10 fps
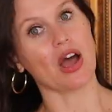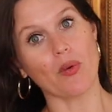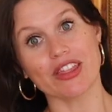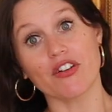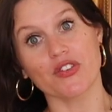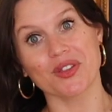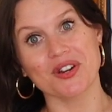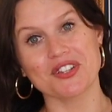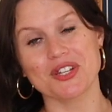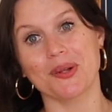So without further
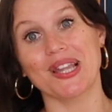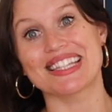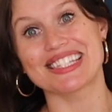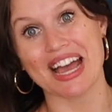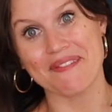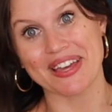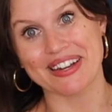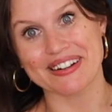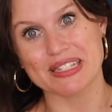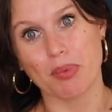ado, let's dive in
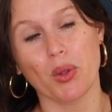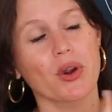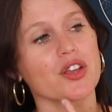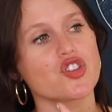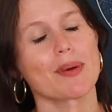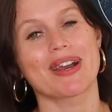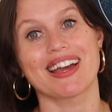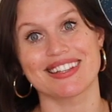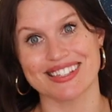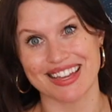and explore
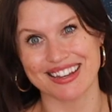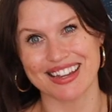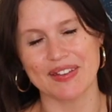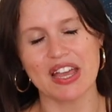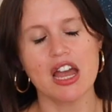Gemini Ascendant.